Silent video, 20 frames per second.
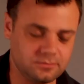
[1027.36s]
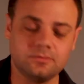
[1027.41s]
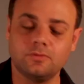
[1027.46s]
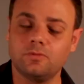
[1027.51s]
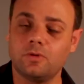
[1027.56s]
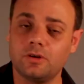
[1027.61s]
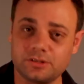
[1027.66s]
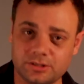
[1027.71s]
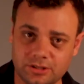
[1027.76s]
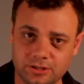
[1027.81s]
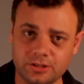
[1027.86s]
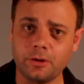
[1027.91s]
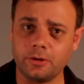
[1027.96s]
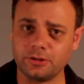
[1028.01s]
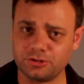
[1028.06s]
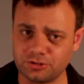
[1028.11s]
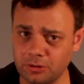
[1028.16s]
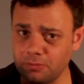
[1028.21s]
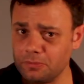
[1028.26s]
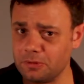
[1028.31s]
whilst a
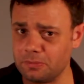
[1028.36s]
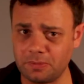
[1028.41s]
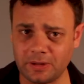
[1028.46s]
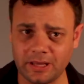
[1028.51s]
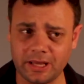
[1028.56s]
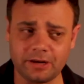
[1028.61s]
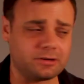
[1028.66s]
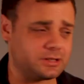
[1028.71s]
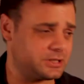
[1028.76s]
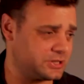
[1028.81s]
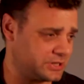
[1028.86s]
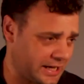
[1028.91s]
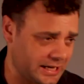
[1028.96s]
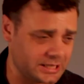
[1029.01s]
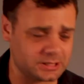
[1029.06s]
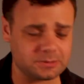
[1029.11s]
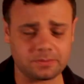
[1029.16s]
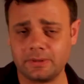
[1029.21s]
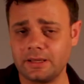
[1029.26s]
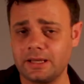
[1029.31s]
trumpet player, a
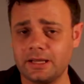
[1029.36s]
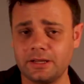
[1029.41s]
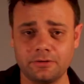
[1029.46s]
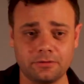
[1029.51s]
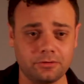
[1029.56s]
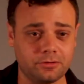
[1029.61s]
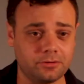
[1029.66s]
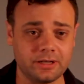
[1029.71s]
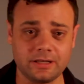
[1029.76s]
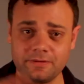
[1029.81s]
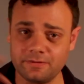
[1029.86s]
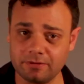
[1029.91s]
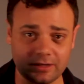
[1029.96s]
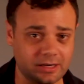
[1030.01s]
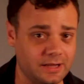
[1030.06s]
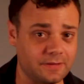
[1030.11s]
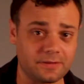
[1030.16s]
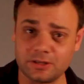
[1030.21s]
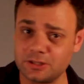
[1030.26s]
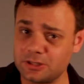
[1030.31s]
sax player, or even
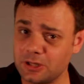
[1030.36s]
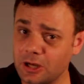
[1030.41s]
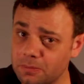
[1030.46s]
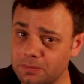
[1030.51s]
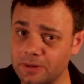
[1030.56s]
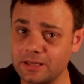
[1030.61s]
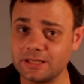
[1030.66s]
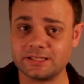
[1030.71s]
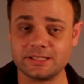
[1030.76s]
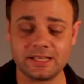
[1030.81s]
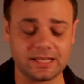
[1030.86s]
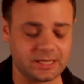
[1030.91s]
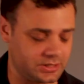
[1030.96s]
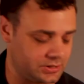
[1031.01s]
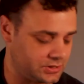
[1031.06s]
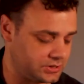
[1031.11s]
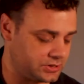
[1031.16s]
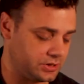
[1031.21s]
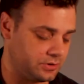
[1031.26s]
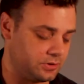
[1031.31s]
another guitar player is taking
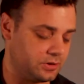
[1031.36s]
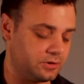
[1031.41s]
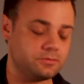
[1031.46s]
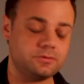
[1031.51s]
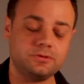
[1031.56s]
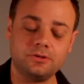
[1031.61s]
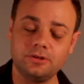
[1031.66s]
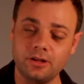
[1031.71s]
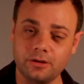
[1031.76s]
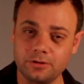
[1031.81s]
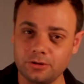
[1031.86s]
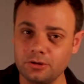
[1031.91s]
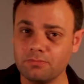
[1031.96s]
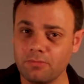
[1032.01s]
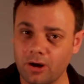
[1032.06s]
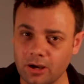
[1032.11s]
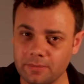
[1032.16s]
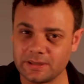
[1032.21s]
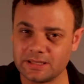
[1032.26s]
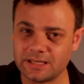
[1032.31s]
a solo, you
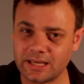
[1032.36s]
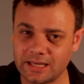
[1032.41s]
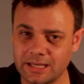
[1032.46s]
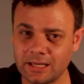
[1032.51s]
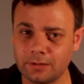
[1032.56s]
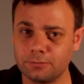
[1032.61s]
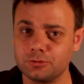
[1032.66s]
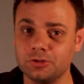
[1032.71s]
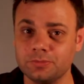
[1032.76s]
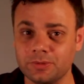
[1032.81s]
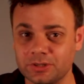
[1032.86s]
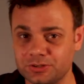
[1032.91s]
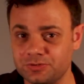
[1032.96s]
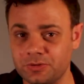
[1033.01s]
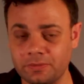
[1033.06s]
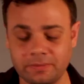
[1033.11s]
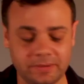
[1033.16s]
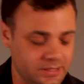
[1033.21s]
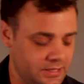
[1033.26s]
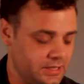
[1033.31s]
might be taking up too much
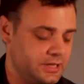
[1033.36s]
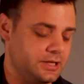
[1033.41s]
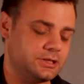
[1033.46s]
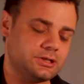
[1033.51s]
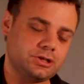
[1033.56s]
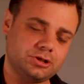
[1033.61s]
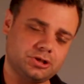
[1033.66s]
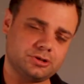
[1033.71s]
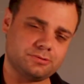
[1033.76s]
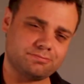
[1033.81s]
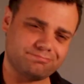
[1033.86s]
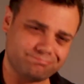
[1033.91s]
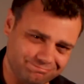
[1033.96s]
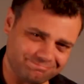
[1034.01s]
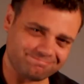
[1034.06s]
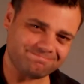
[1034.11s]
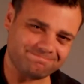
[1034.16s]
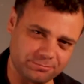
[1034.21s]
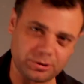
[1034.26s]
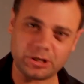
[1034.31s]
room. So just
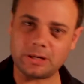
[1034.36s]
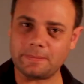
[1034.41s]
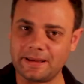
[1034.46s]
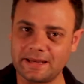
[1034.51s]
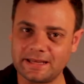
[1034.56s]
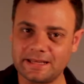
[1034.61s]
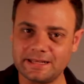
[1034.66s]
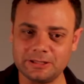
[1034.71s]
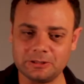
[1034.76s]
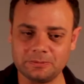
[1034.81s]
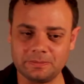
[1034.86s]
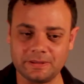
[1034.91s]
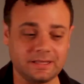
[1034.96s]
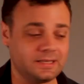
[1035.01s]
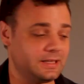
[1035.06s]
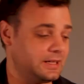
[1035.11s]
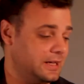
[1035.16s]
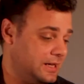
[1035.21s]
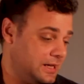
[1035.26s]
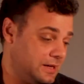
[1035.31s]
bring it back a little
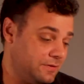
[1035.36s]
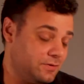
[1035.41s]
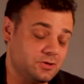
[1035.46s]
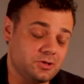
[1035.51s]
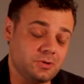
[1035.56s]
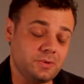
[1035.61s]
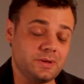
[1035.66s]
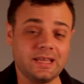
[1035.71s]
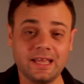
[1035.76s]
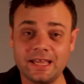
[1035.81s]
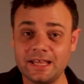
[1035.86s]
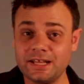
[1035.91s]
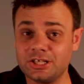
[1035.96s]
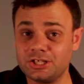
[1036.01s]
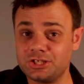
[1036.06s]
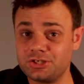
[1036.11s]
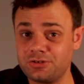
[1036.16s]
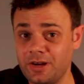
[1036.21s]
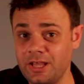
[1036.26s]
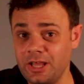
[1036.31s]
bit. If you're doing it in a
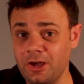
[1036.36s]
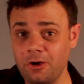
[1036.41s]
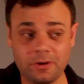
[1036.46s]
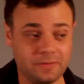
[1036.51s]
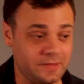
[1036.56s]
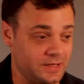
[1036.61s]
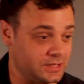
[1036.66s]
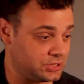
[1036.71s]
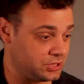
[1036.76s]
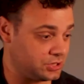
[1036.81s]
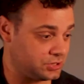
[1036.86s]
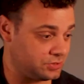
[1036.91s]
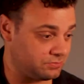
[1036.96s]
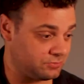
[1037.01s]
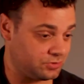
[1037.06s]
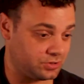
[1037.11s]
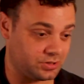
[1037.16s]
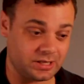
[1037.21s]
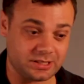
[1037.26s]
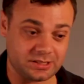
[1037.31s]
trio and there's just
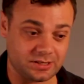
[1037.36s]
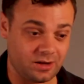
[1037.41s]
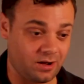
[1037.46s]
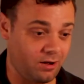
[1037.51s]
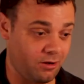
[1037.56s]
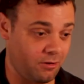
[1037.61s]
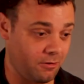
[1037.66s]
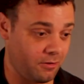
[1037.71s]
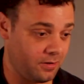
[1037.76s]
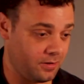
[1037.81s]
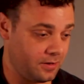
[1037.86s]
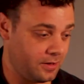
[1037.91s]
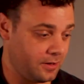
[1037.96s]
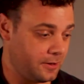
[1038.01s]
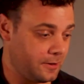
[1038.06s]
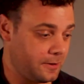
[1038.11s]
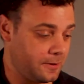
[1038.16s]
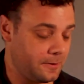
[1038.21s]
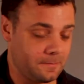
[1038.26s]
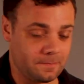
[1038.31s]
guitar,
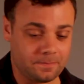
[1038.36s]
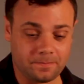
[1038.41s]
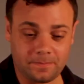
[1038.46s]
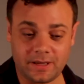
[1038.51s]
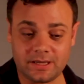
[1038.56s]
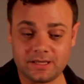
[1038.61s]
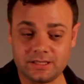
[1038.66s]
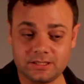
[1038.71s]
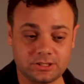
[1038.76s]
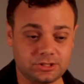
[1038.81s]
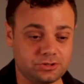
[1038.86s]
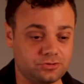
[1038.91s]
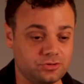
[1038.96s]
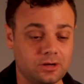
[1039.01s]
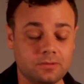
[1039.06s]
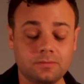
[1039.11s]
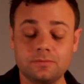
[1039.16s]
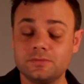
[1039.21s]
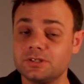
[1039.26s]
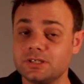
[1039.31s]
bass,
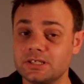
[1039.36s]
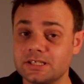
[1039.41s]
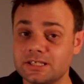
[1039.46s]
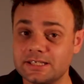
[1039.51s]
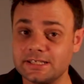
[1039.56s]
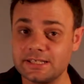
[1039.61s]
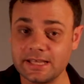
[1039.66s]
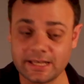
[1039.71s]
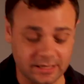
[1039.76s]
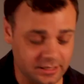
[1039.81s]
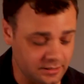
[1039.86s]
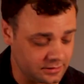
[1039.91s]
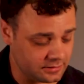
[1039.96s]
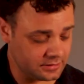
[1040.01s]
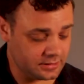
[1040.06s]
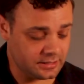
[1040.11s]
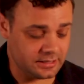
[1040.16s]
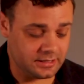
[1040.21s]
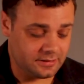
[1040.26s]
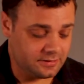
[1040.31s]
drums, and a singer,
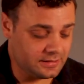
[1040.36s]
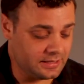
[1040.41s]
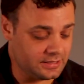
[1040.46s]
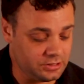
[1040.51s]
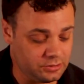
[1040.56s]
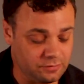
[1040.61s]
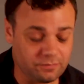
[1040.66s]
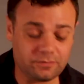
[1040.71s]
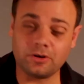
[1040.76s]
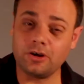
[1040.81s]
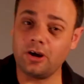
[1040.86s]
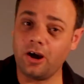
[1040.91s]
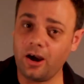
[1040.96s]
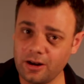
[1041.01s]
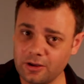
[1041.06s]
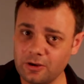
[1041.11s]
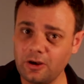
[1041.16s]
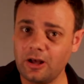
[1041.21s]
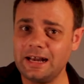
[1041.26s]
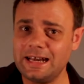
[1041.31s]
then you've
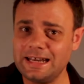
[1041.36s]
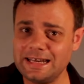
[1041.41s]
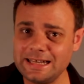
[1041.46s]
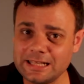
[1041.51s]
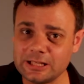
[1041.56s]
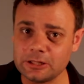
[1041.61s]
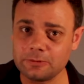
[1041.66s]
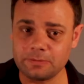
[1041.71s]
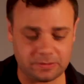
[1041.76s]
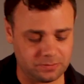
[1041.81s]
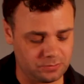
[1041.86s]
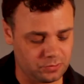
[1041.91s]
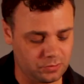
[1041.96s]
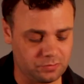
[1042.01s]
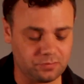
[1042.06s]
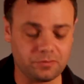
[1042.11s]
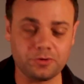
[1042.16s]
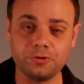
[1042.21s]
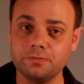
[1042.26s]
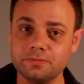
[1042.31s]
kind of got a little bit more
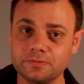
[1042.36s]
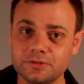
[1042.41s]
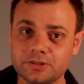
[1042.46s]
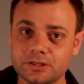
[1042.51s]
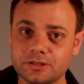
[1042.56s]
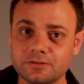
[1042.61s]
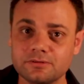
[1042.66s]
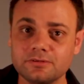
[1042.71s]
room to...